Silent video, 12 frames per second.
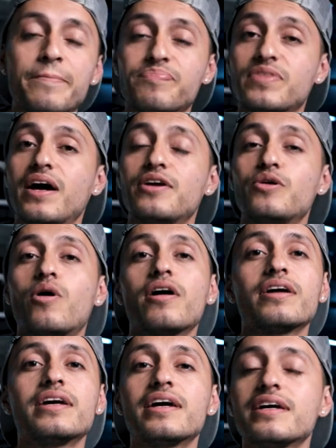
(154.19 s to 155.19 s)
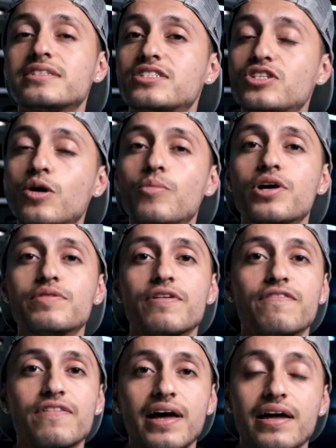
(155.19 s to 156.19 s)
Now, you are gonna get somewhat of a
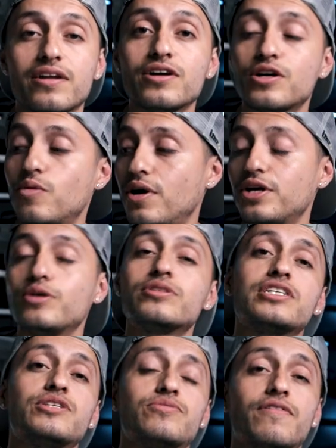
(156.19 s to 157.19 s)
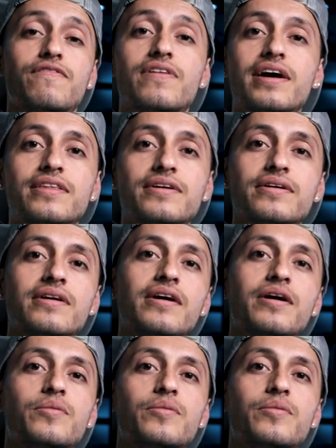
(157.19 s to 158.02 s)
flat look while using this reflector,